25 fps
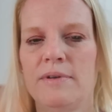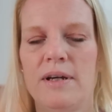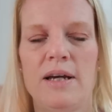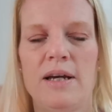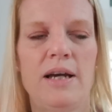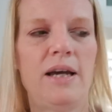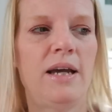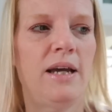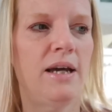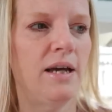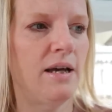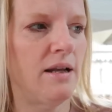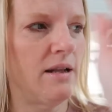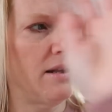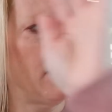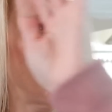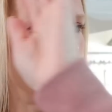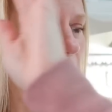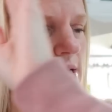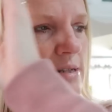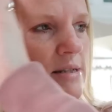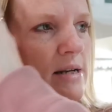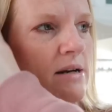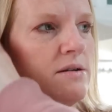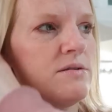And
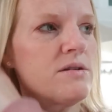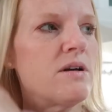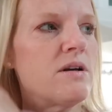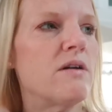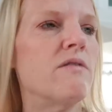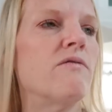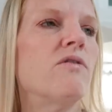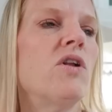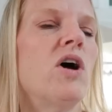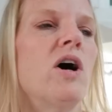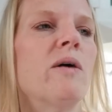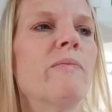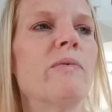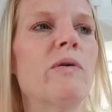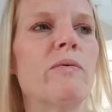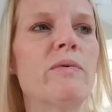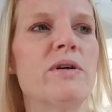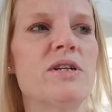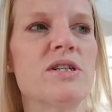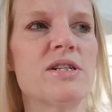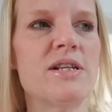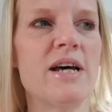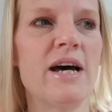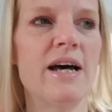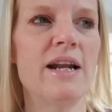last night I was going to vlog. But
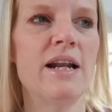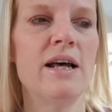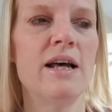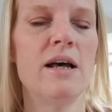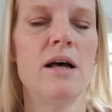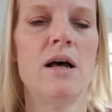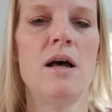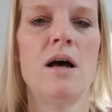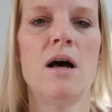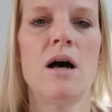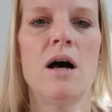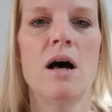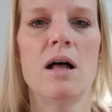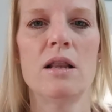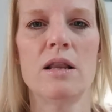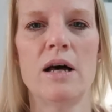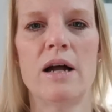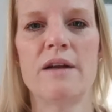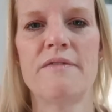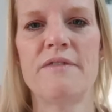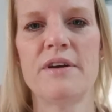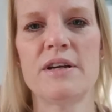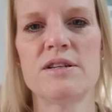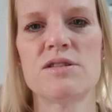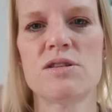we just had a
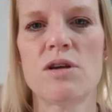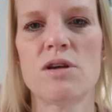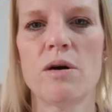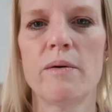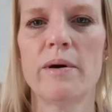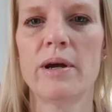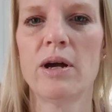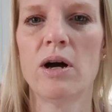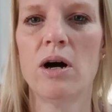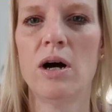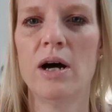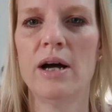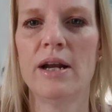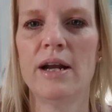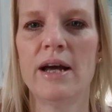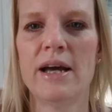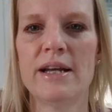lot of things going on.